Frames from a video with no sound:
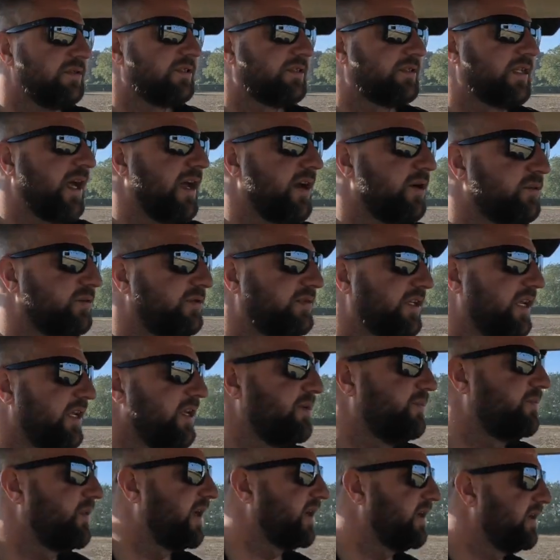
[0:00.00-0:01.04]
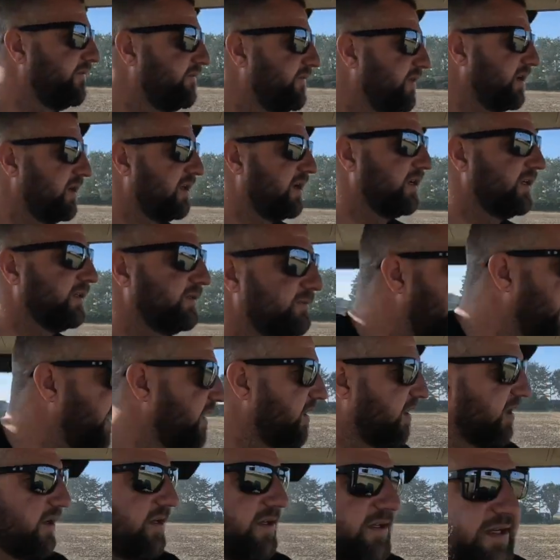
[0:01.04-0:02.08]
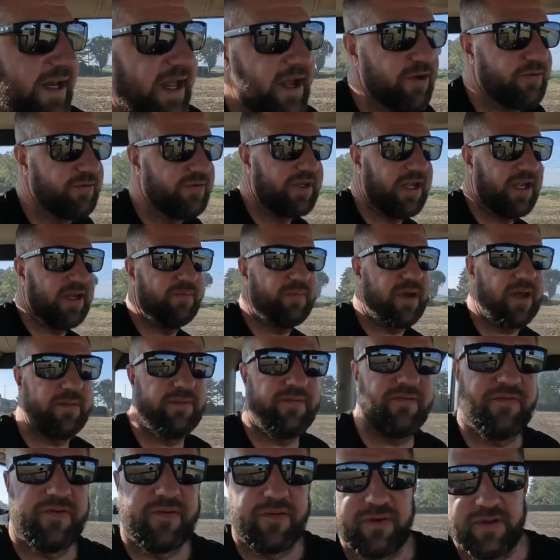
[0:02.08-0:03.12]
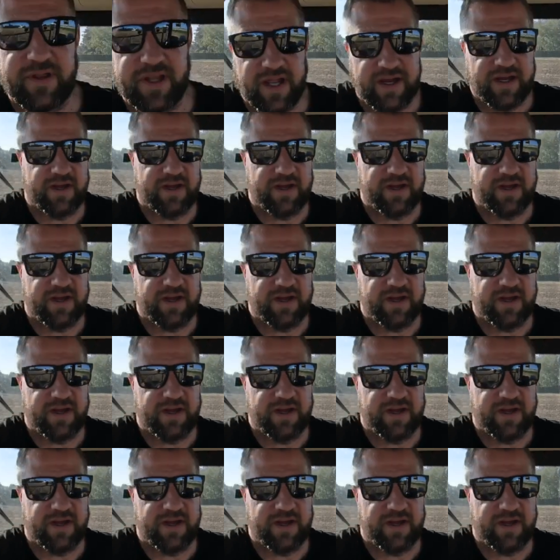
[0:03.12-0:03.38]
stale seedbed, if you like. Get a nice stale seedbed before the